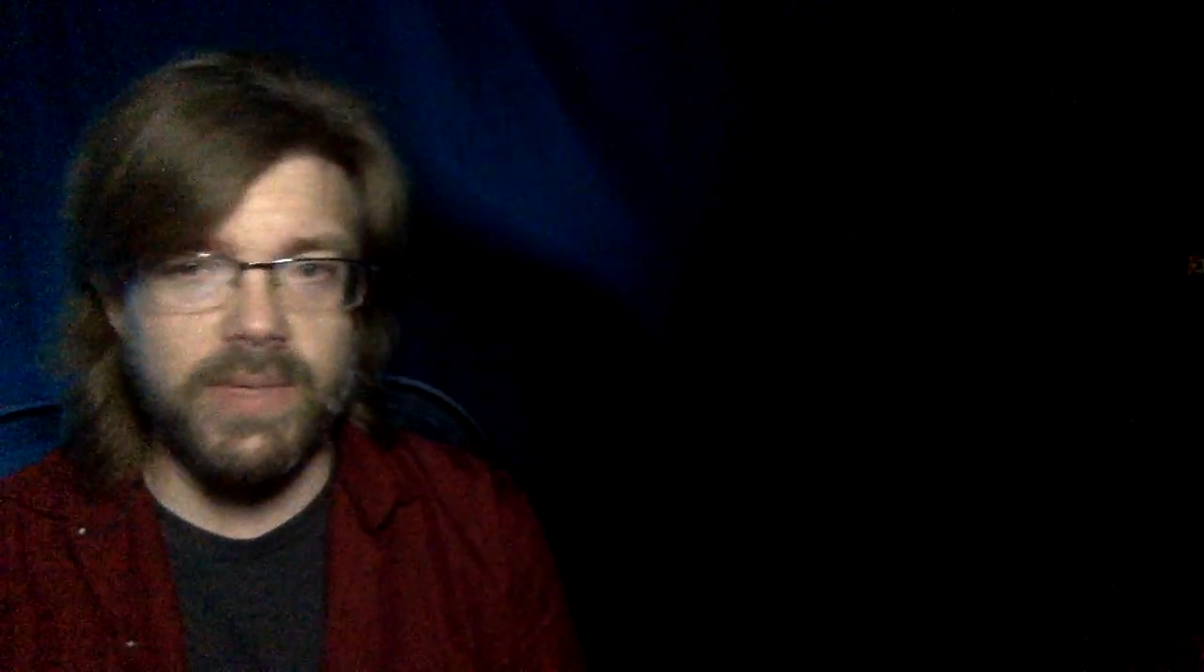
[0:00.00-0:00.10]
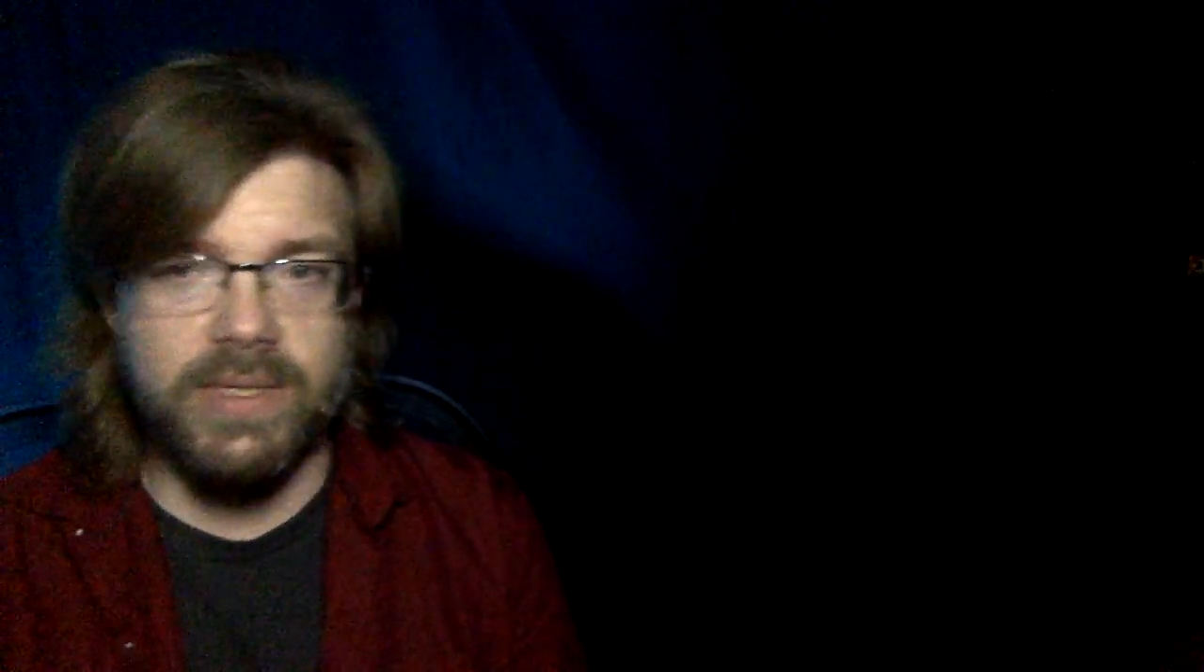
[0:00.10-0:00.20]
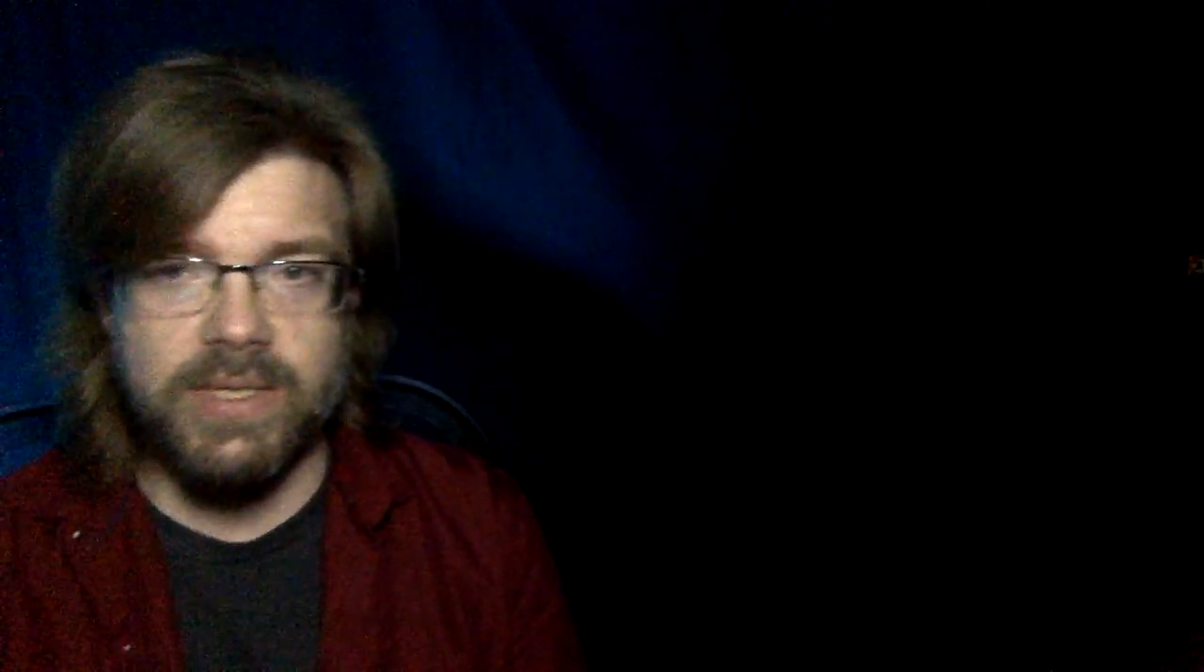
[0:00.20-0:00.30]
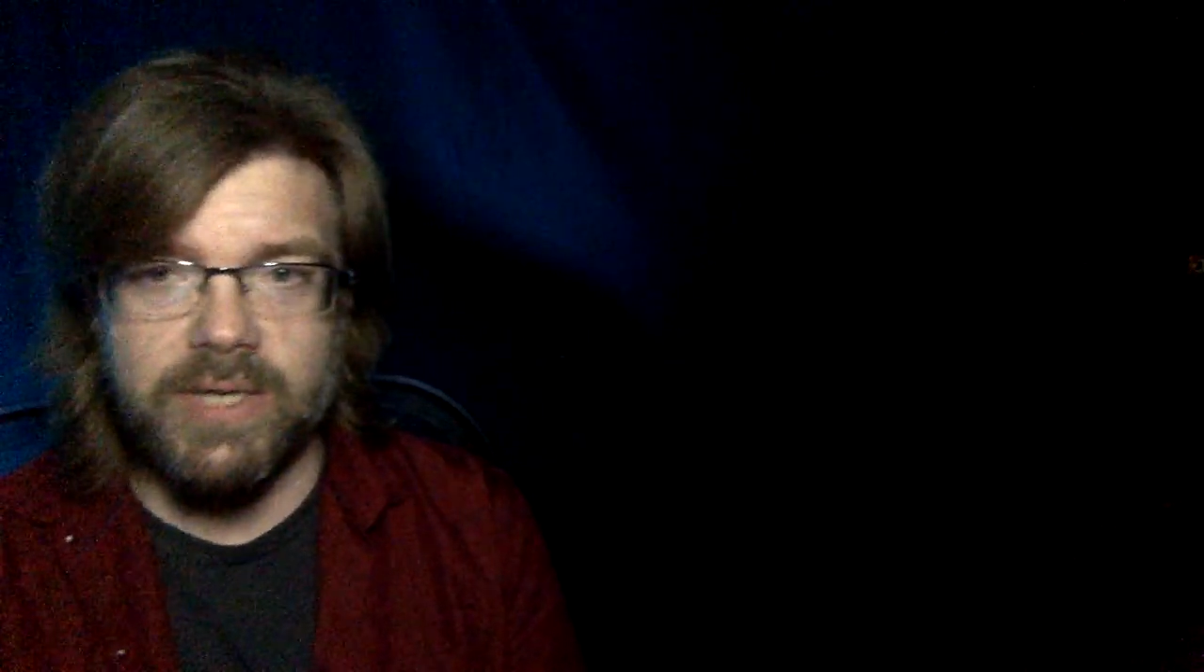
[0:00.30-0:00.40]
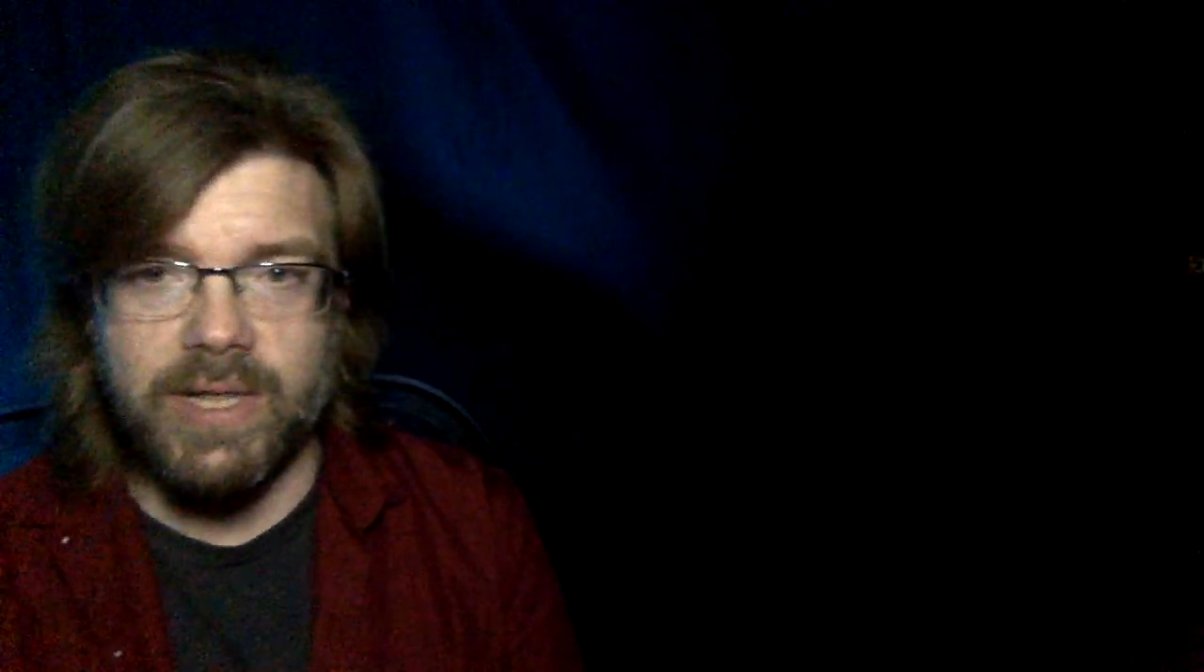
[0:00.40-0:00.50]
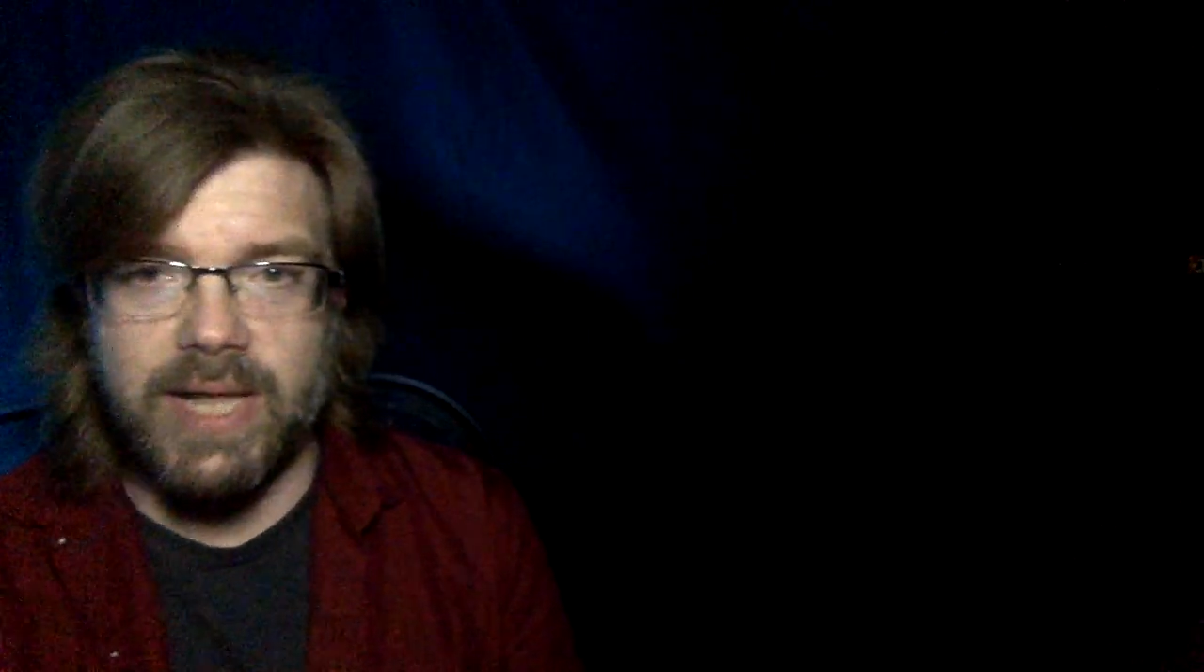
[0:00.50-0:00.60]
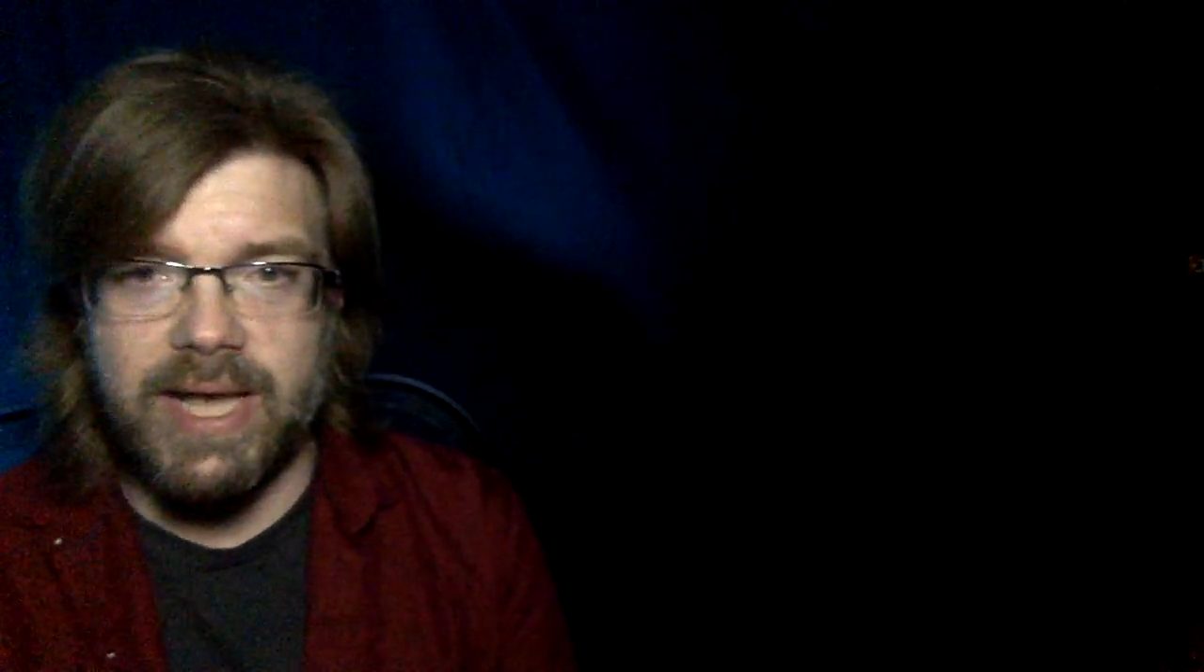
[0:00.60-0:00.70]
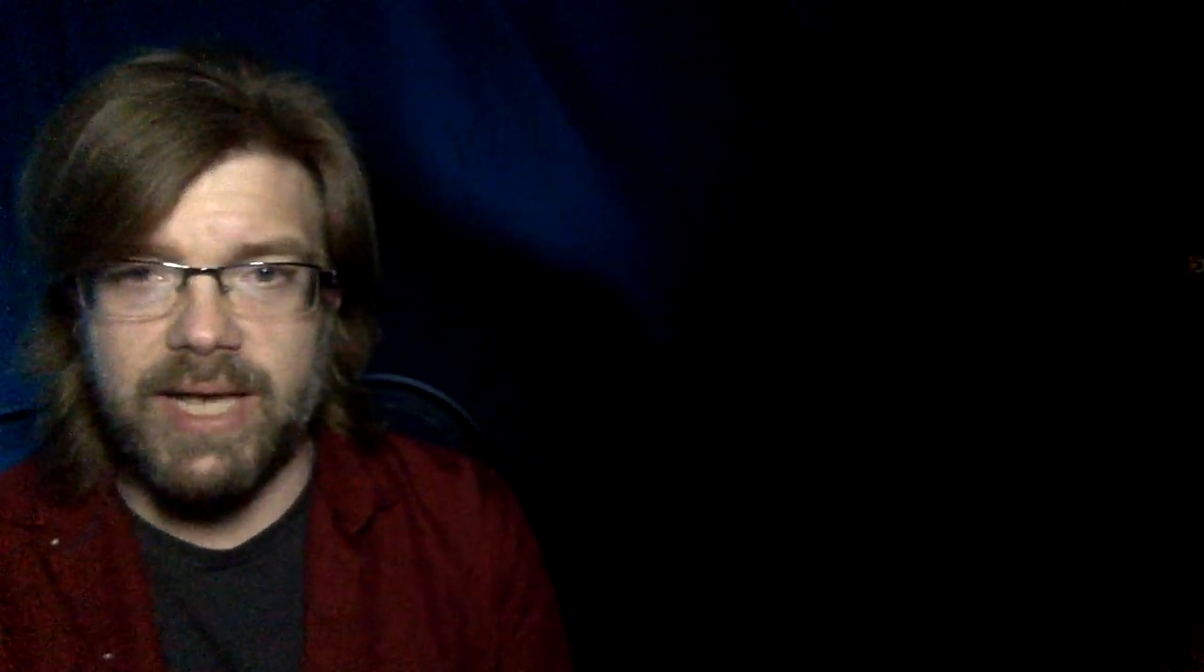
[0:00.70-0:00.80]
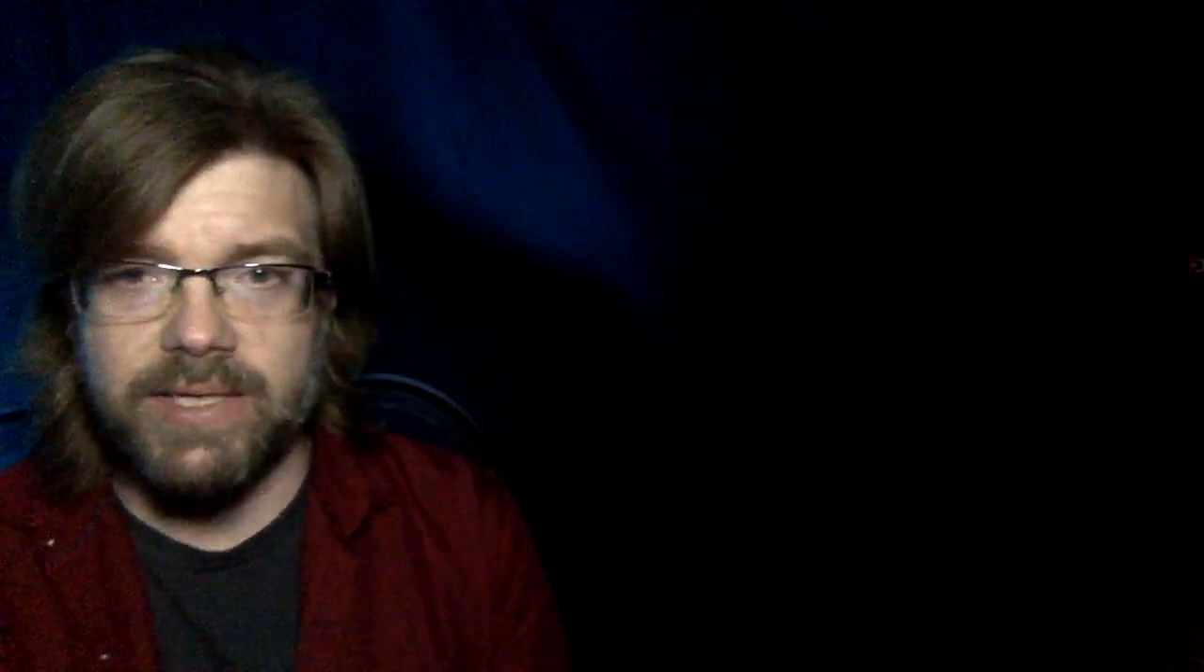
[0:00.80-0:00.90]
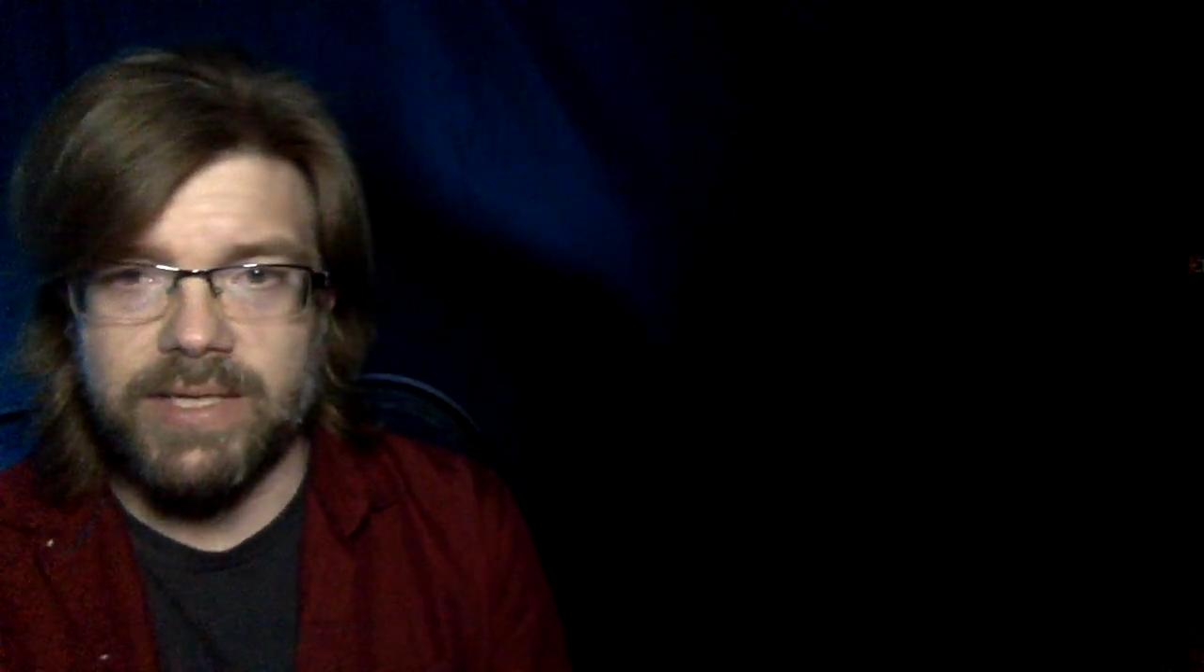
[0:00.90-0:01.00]
business
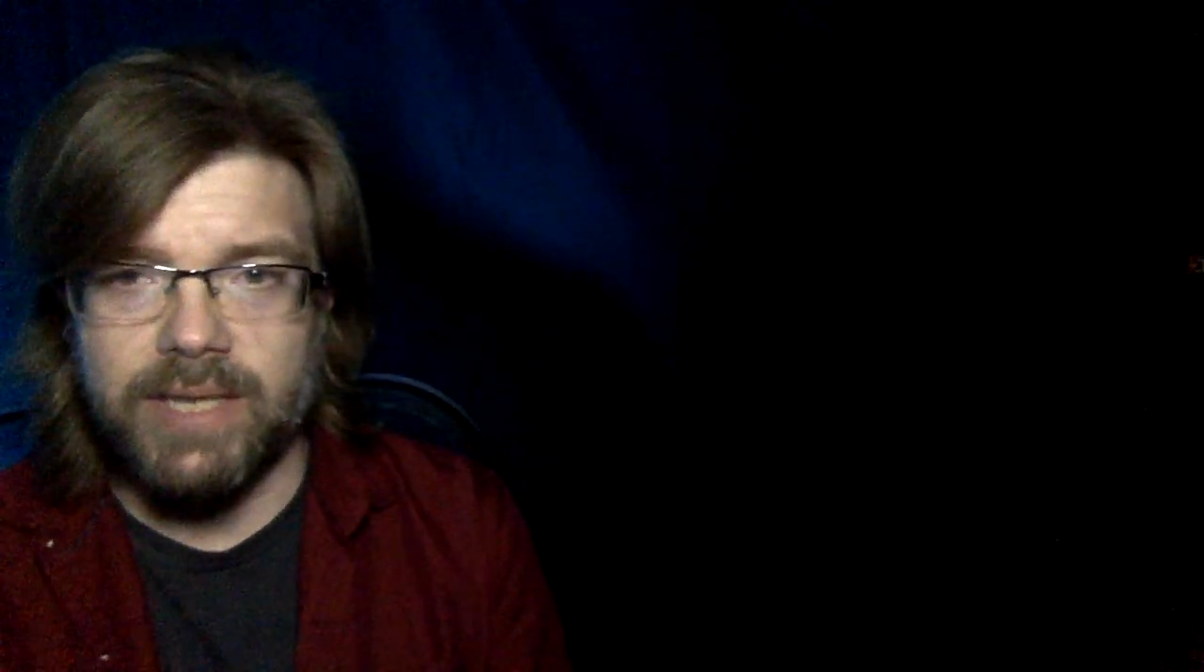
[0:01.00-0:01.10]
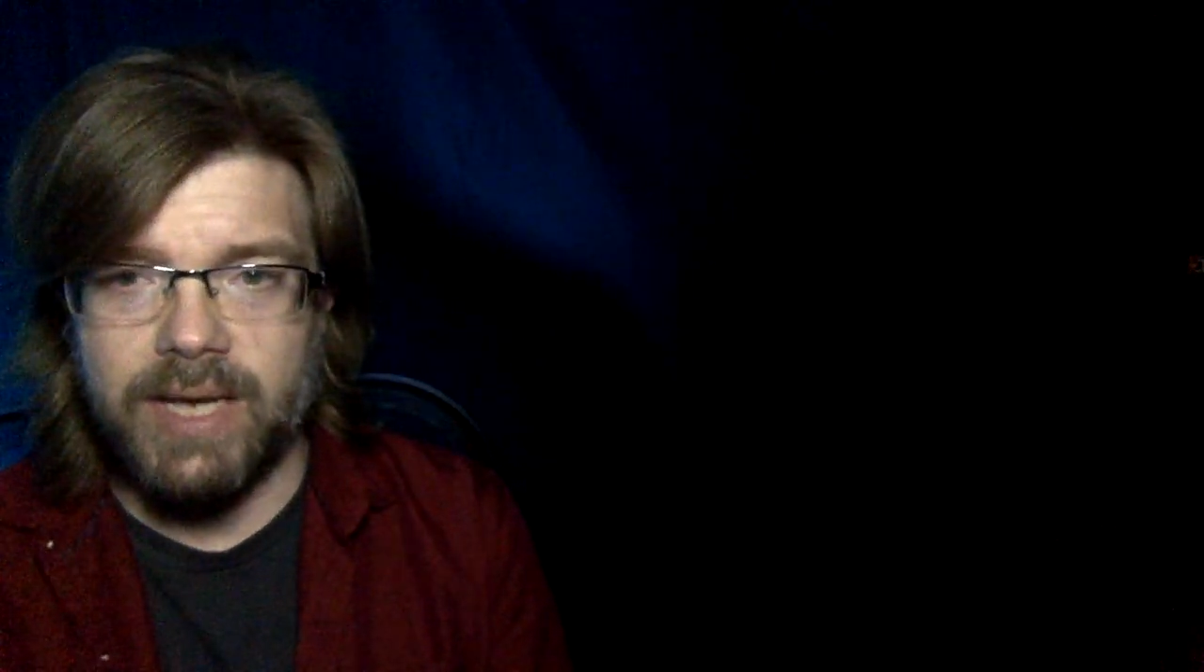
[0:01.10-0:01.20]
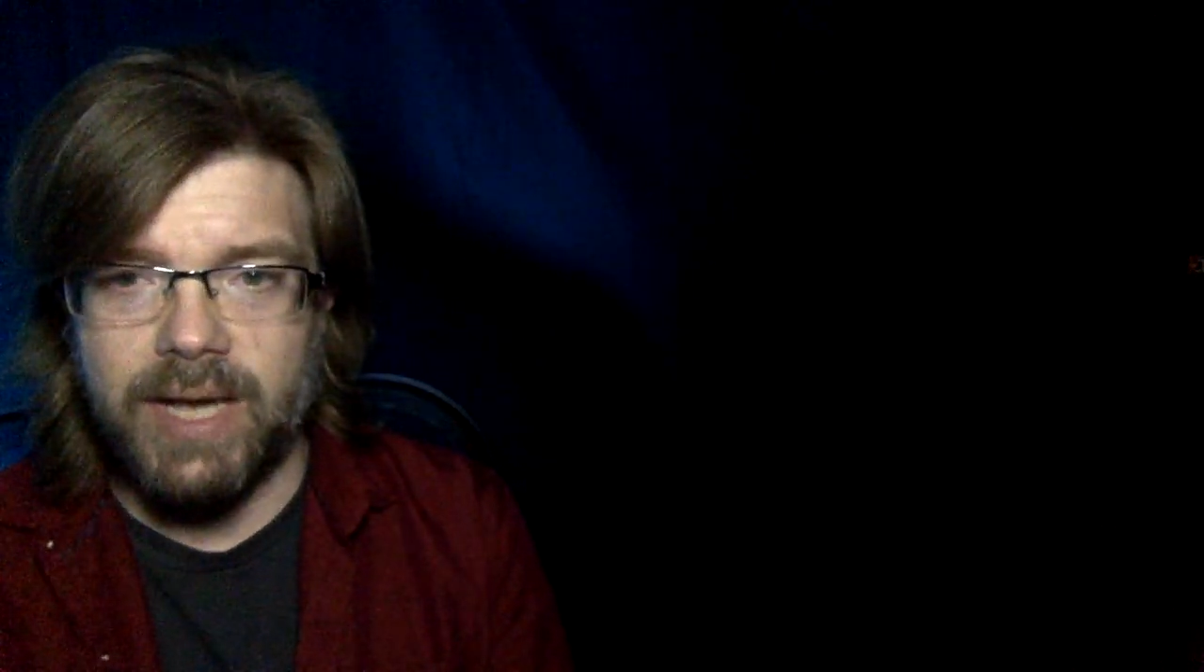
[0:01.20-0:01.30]
class.